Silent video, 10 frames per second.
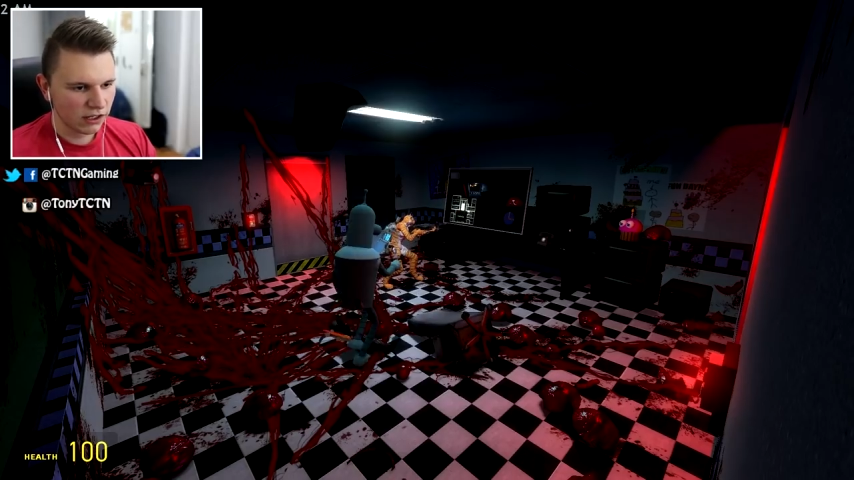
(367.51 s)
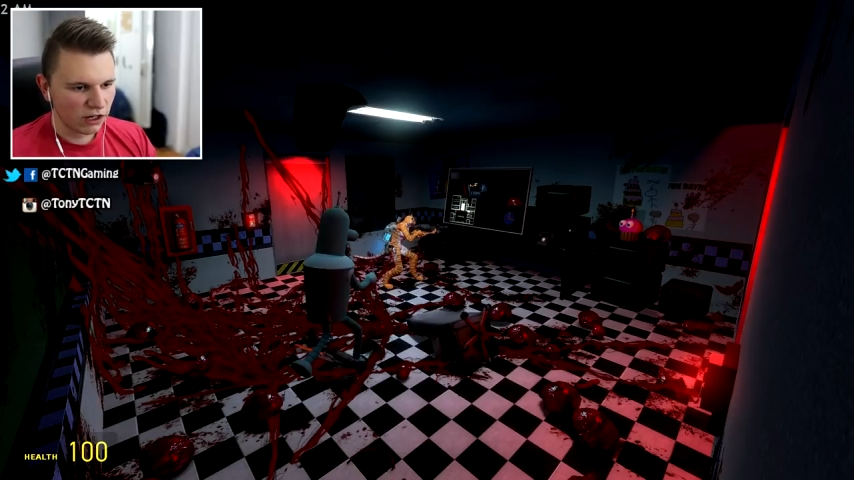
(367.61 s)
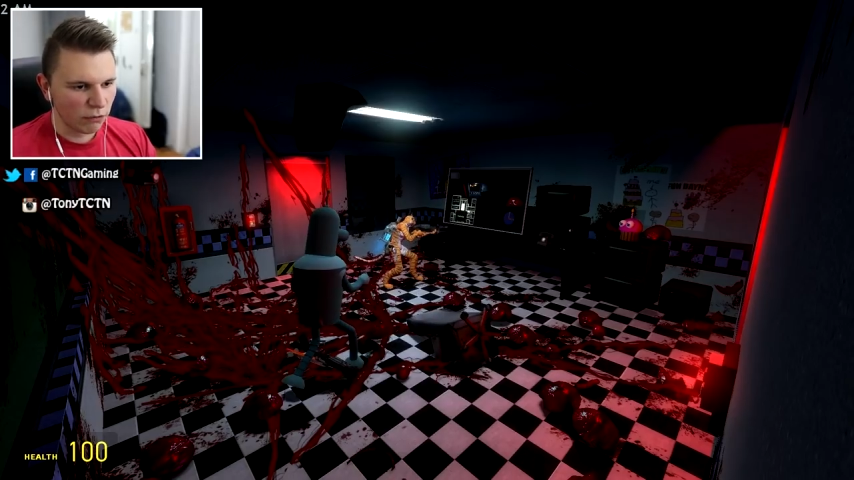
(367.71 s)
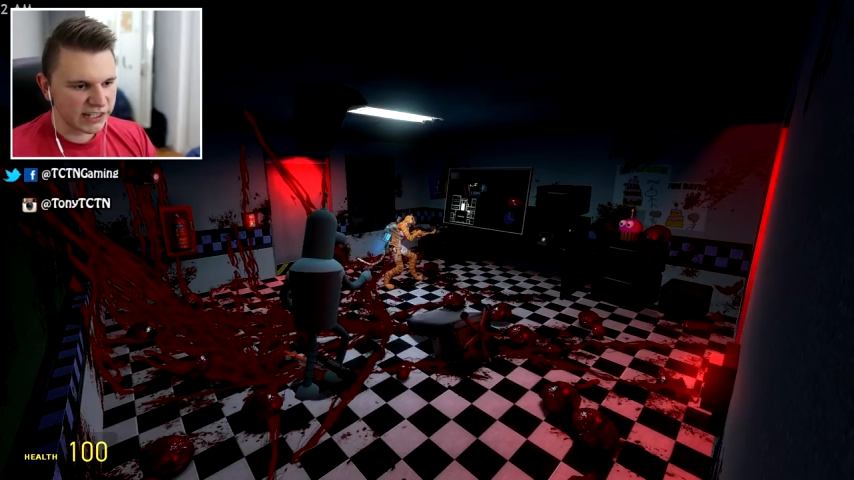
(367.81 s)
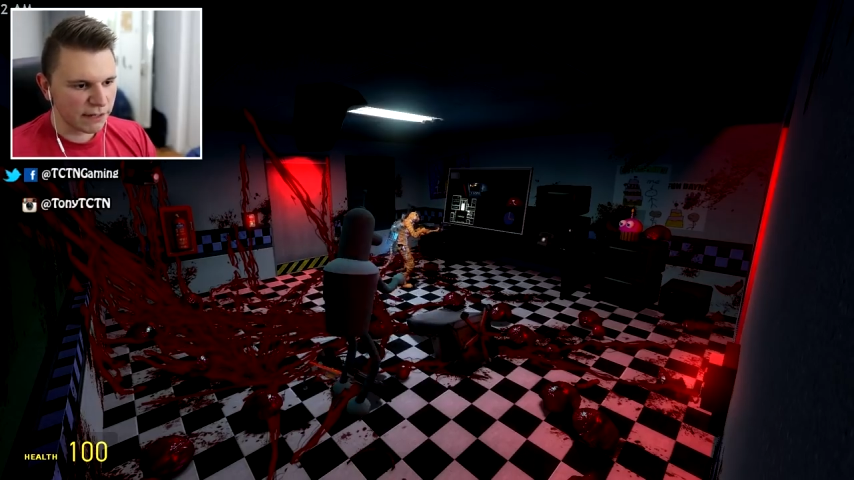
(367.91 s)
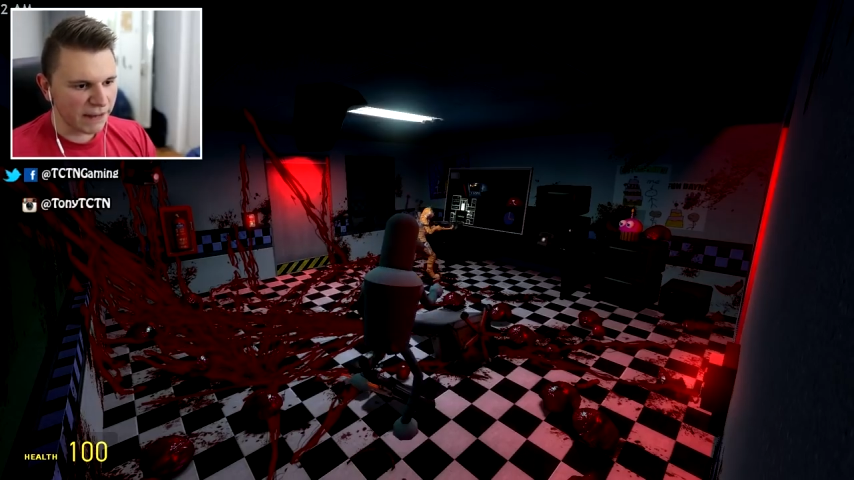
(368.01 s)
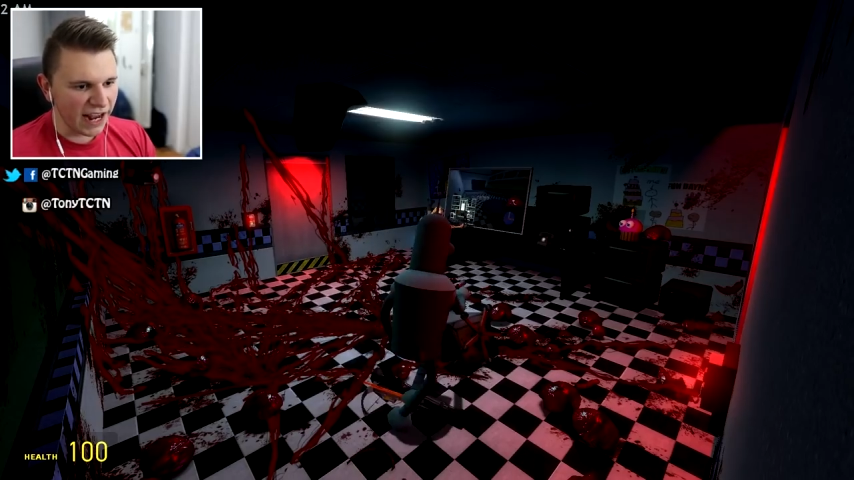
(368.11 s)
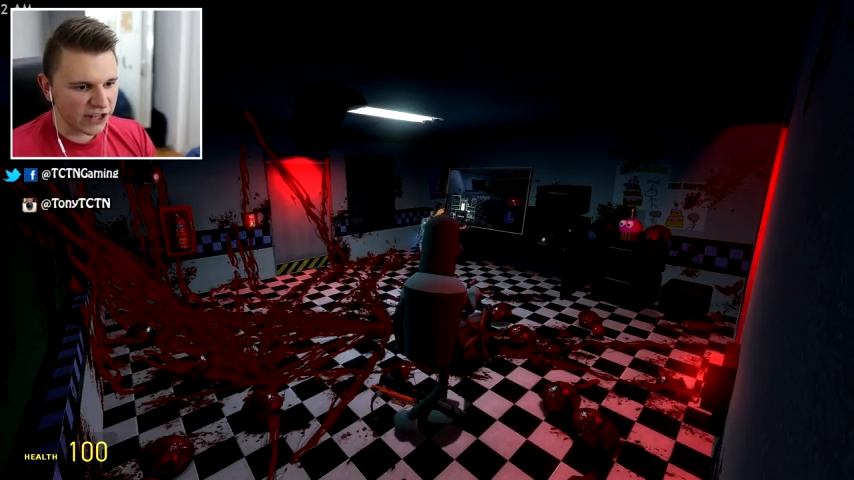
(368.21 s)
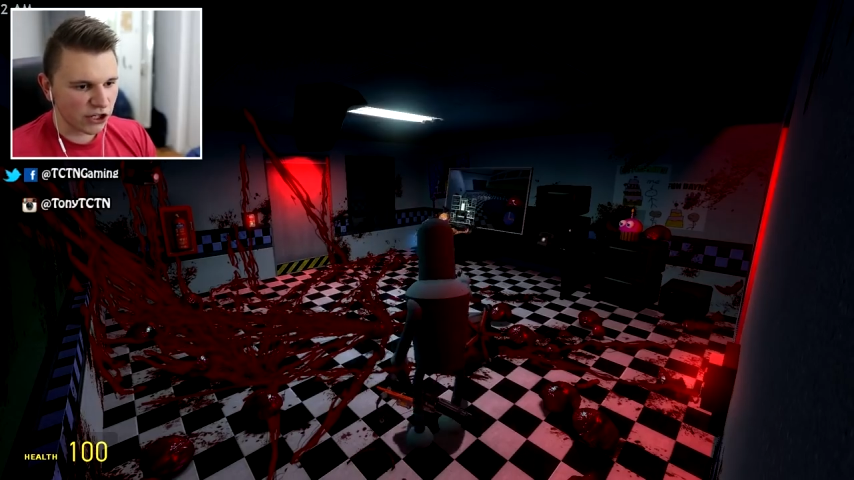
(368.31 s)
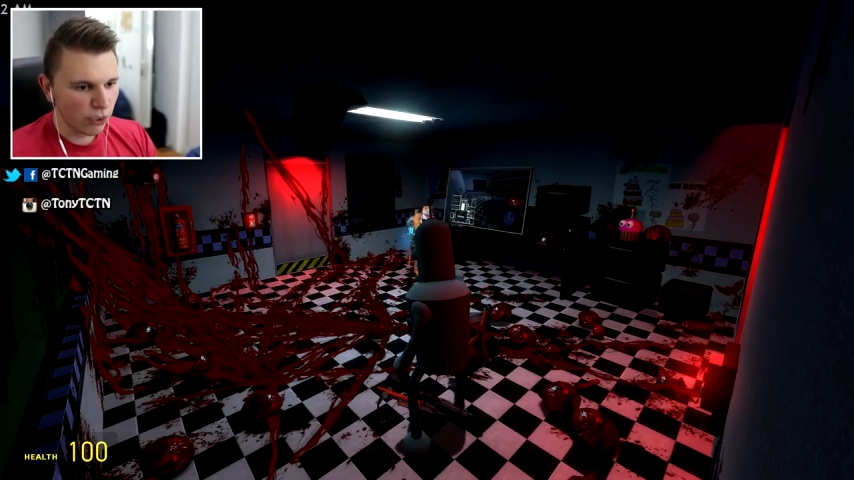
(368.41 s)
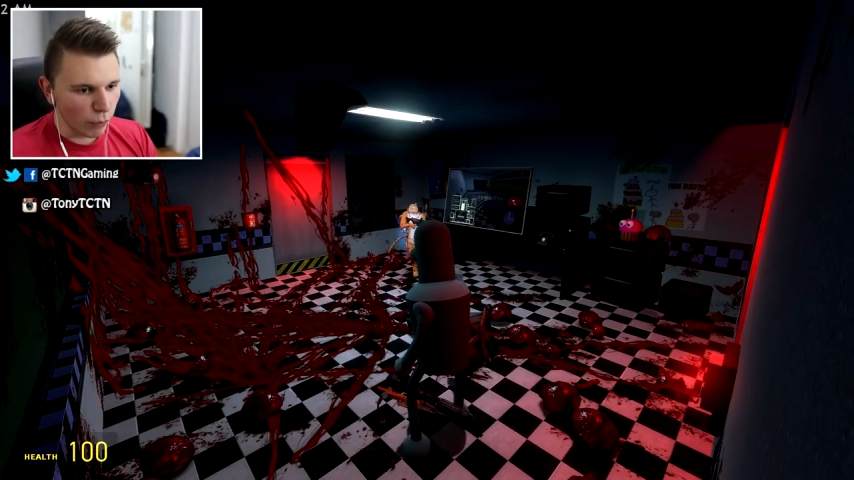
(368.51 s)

Oh, what's that behind you,